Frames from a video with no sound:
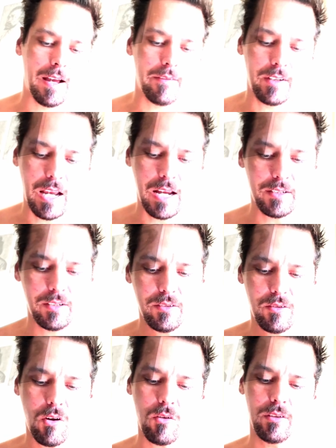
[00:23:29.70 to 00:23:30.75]
having access
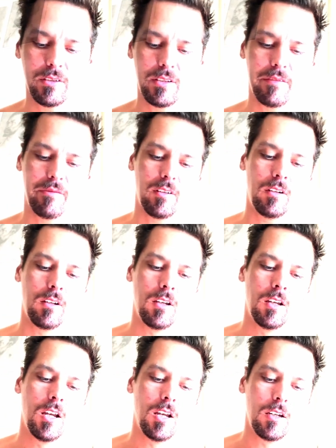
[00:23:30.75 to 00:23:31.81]
to all these different
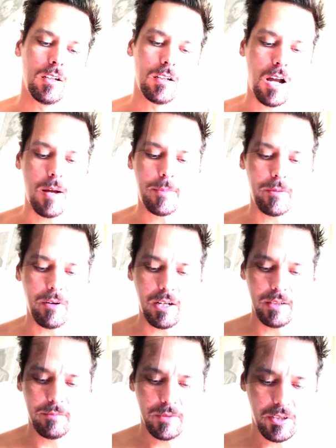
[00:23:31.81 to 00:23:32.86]

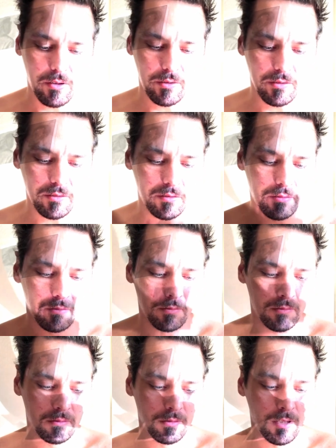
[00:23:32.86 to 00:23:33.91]
copyrighted materials
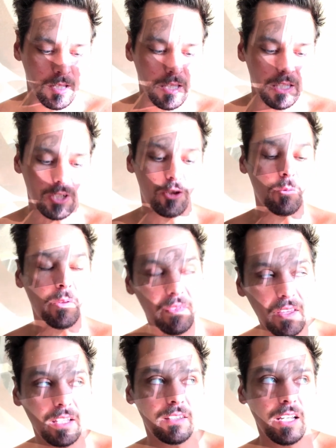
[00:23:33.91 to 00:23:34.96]
that you would
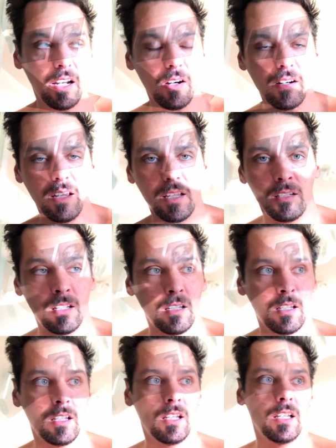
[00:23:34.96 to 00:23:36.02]
think the internet
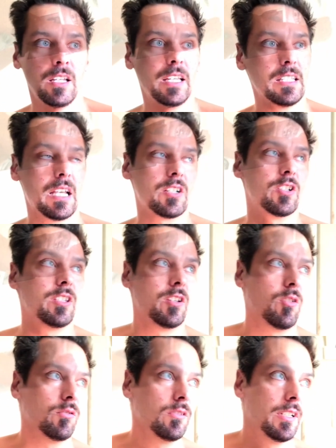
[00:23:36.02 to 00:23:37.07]
is actually the
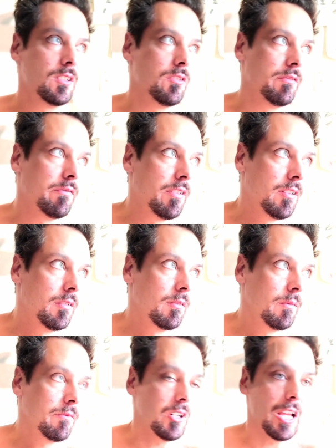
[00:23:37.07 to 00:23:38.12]
golden age of
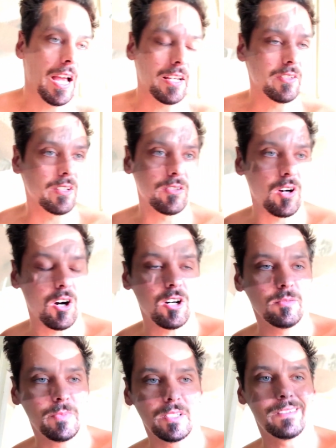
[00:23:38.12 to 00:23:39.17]
free access to
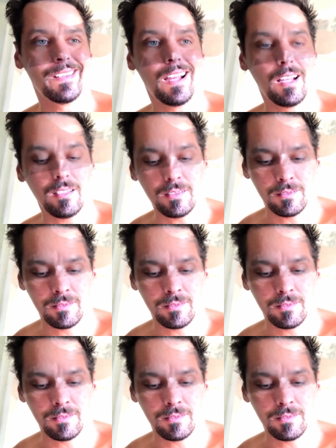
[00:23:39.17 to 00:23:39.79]
art, but it's not.